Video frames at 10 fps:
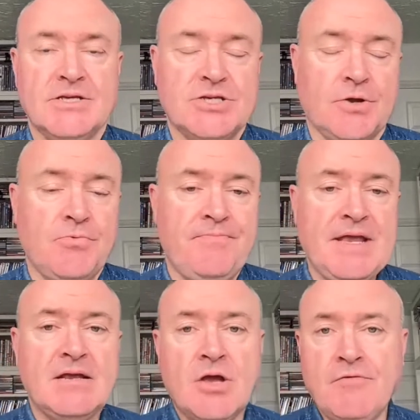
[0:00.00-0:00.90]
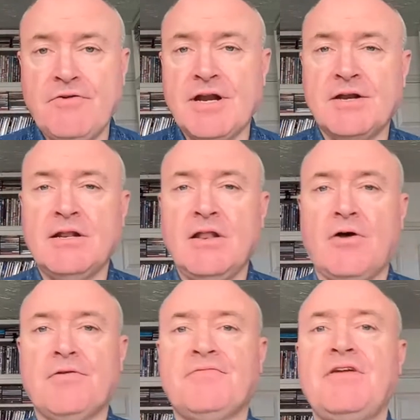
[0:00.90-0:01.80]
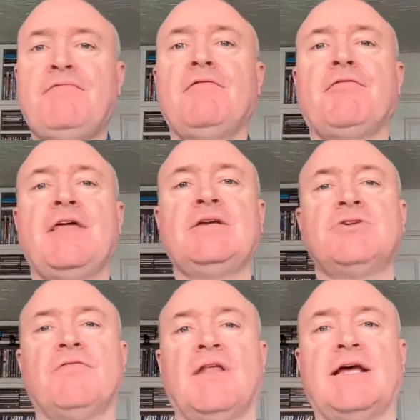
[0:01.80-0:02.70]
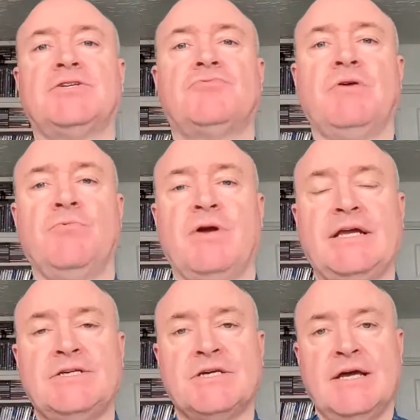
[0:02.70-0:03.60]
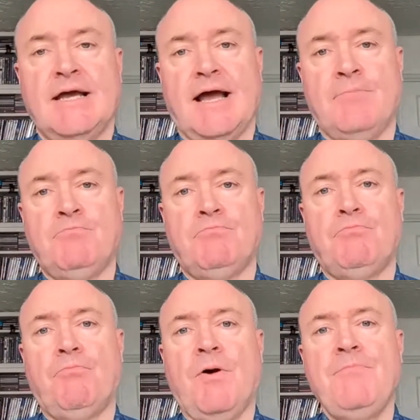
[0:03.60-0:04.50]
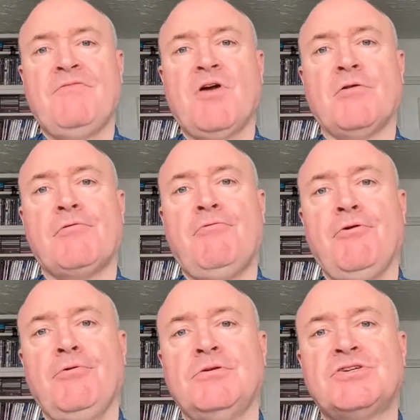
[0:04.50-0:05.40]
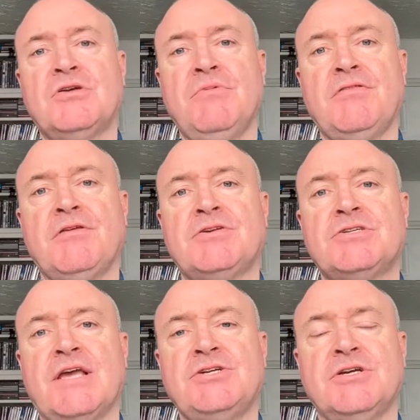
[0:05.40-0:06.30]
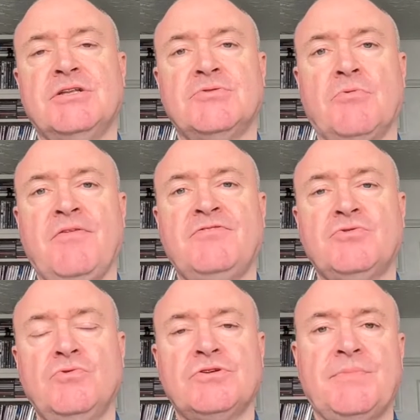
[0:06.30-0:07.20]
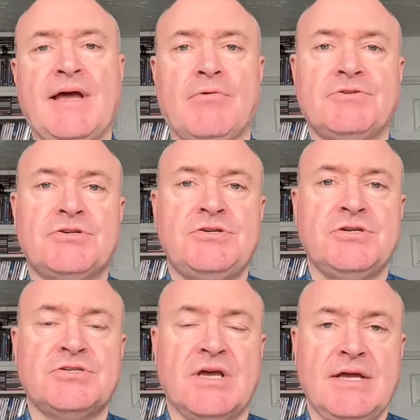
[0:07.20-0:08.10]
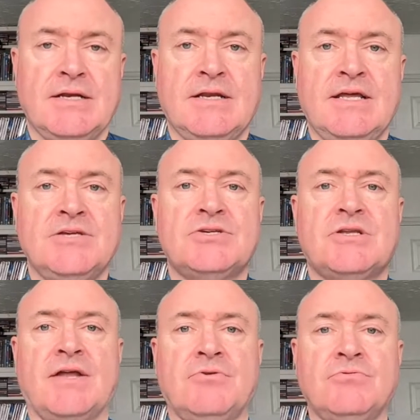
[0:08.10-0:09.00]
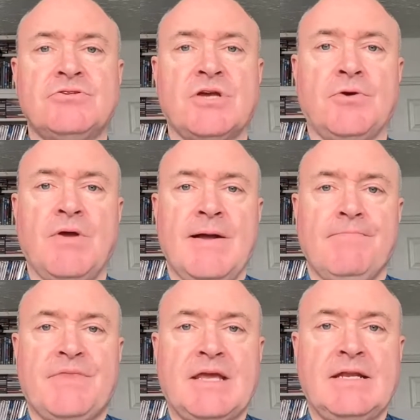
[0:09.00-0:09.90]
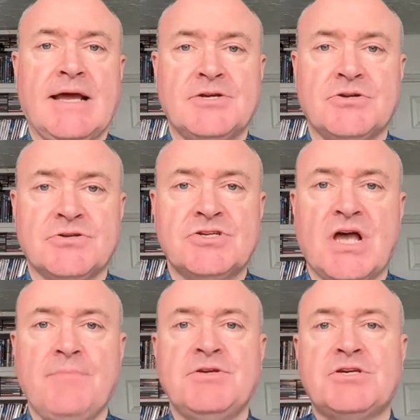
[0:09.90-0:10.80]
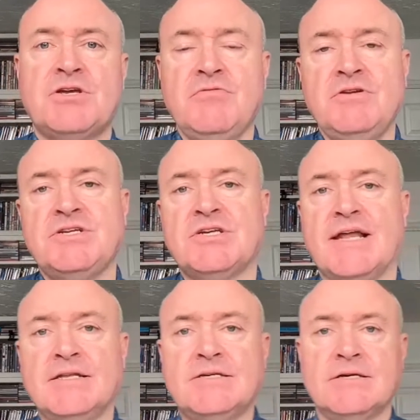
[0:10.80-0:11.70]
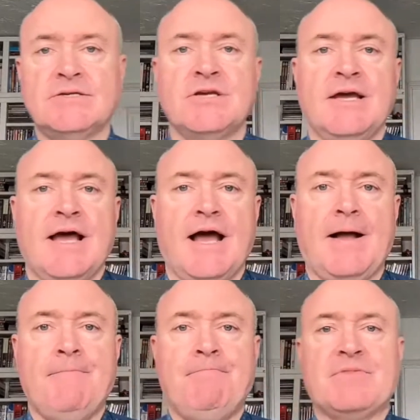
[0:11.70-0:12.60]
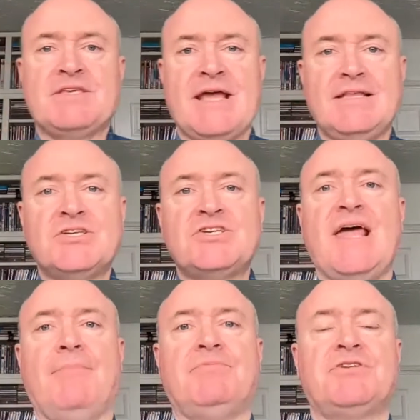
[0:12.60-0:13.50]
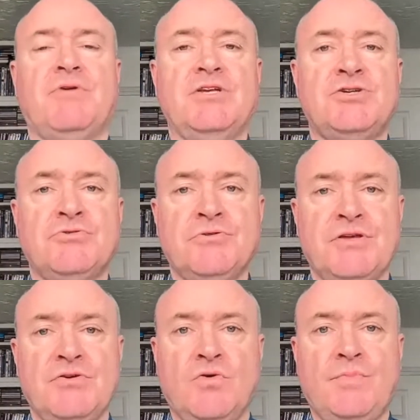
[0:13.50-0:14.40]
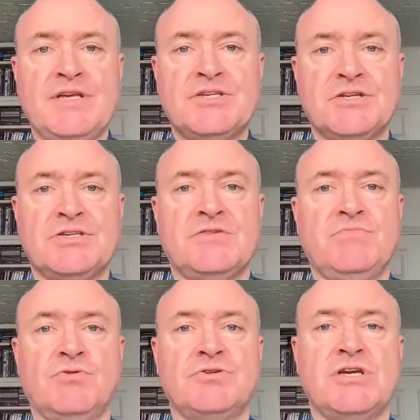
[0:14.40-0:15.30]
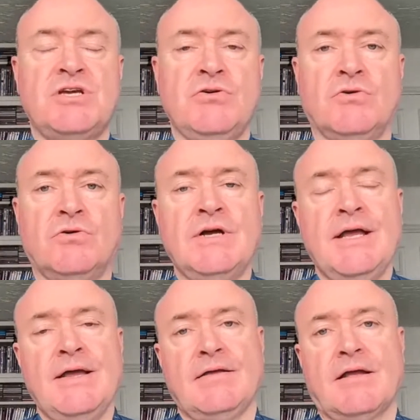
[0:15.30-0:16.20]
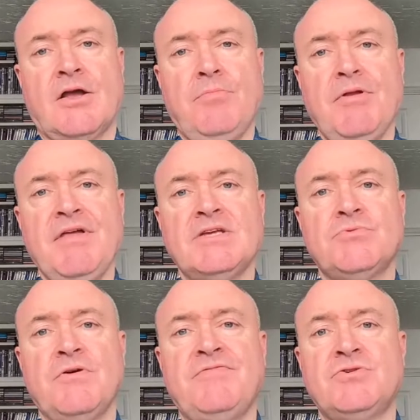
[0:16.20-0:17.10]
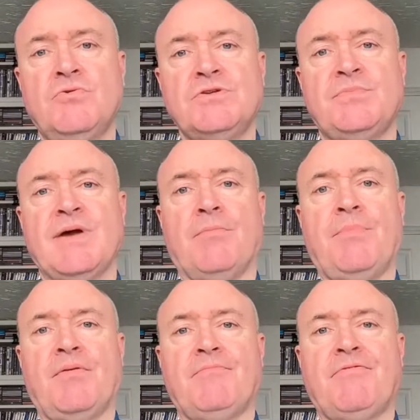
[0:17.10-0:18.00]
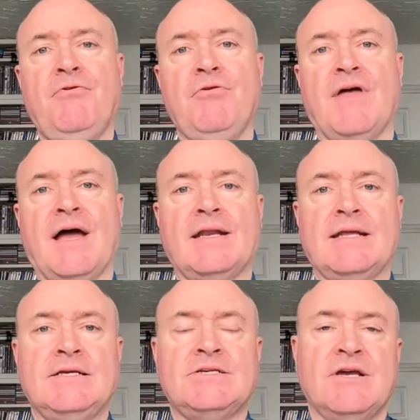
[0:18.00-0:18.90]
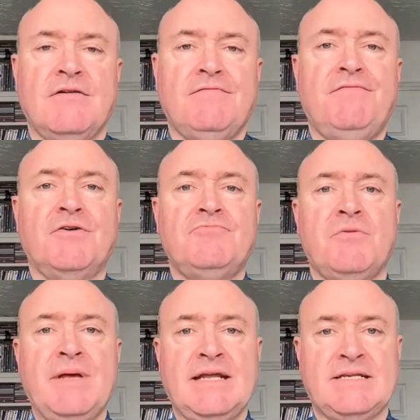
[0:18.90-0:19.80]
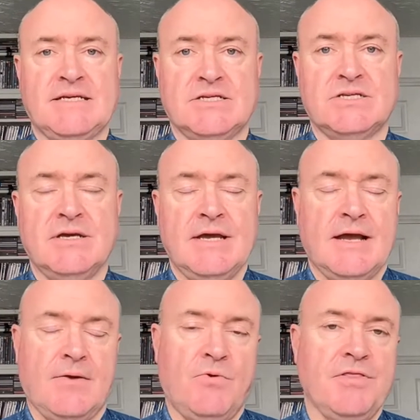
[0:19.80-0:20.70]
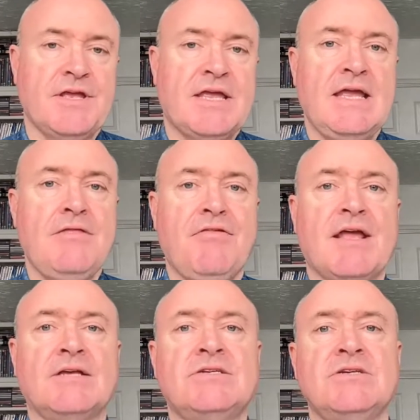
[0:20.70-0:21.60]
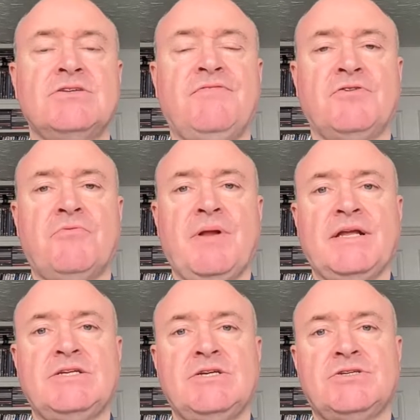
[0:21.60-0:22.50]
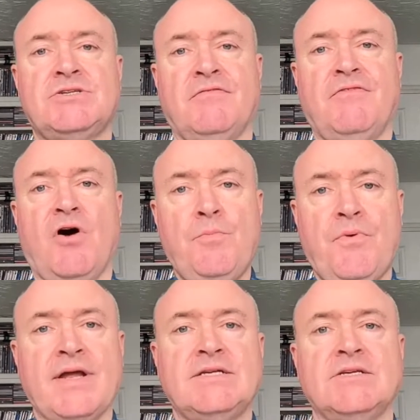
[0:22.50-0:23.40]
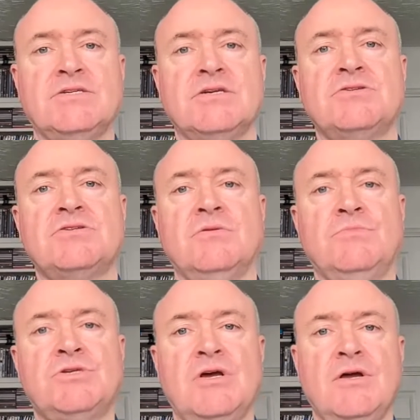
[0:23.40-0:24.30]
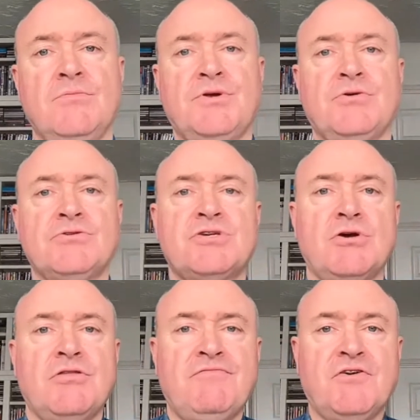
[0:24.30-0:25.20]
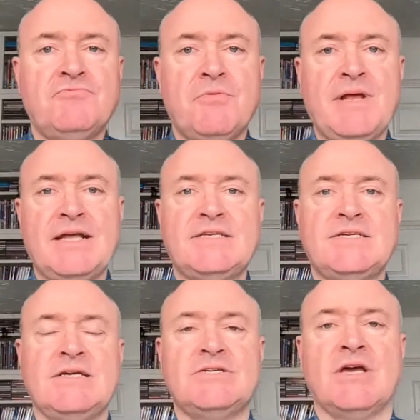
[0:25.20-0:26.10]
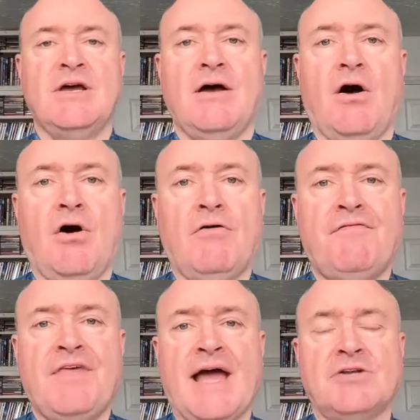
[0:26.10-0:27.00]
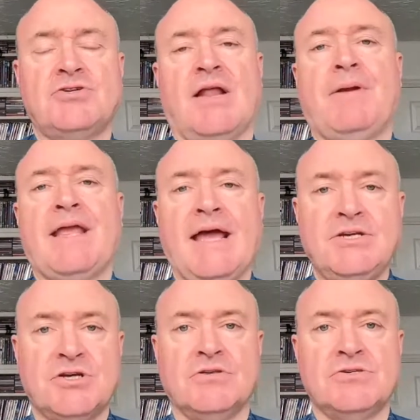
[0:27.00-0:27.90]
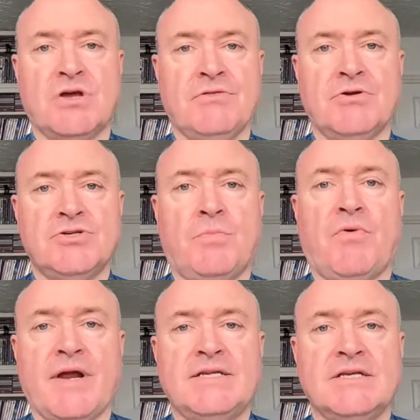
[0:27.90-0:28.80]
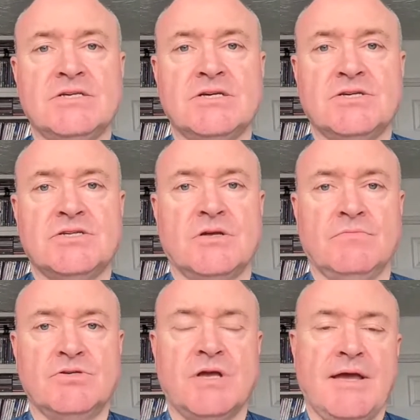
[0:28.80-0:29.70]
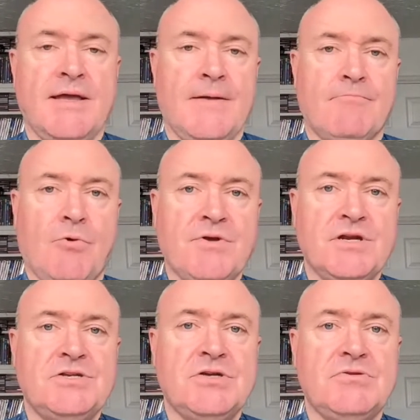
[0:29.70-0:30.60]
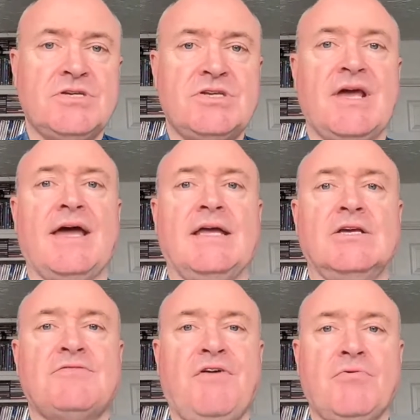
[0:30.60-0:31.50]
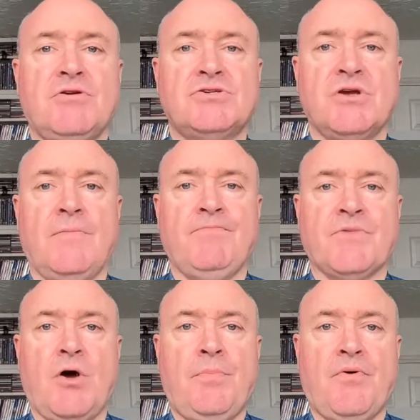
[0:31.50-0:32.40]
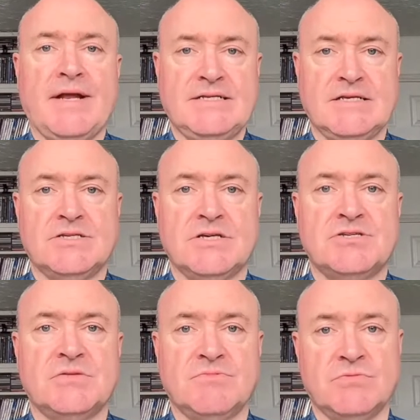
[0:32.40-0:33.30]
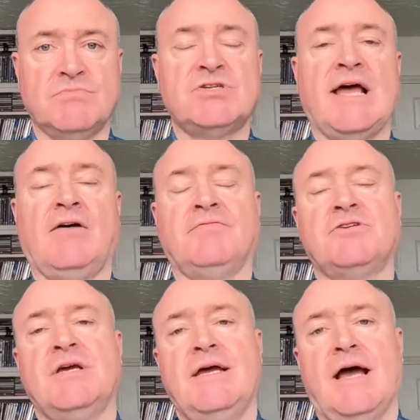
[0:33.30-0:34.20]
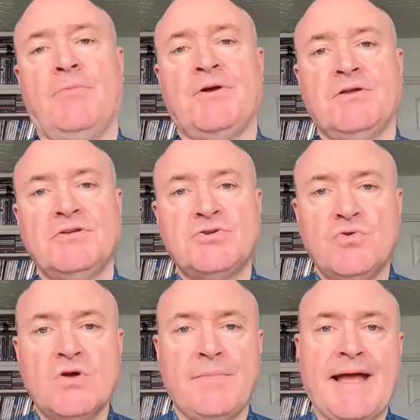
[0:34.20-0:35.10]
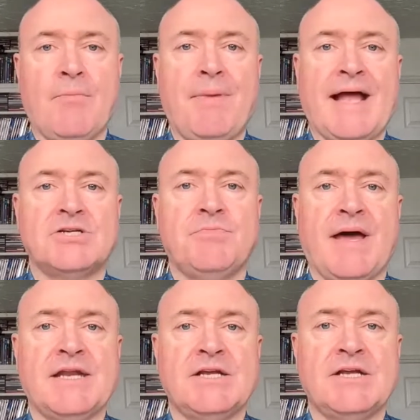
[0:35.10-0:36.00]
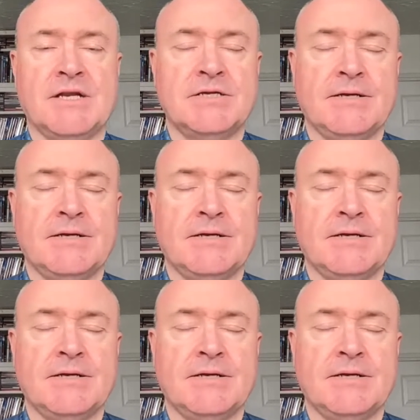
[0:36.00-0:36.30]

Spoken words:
So we've been covering a lot of different things over the last 3 weeks. When we've gone through some of the sessions where we've talked about, such as NIST and also the National Cybersecurity Centre's 10 steps to ensure that your business is more secure, a couple of things that we've talked about through that is vulnerabilities. And one of the key things is the vulnerabilities of operating systems, but also the vulnerabilities of the actual applications on those operating systems. What we're going to do today is focus on operating systems themselves, and we're going to talk about patch management.